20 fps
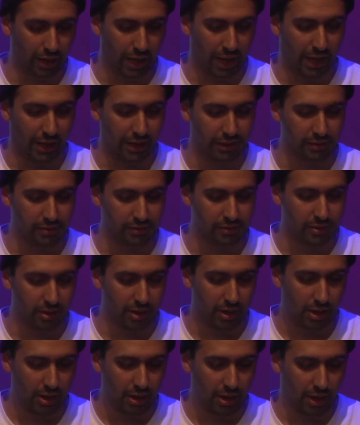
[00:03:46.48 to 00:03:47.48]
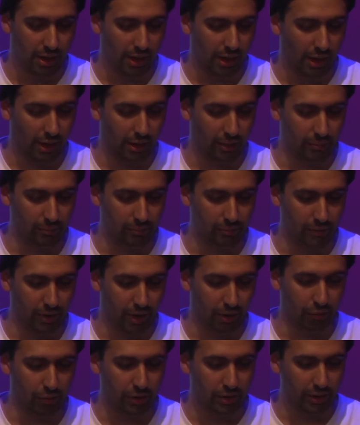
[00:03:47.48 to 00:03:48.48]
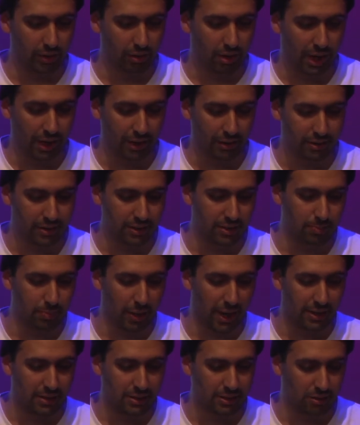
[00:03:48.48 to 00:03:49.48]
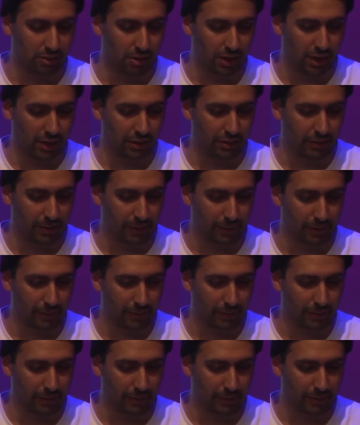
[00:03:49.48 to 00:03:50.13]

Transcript: and I really liked this bass line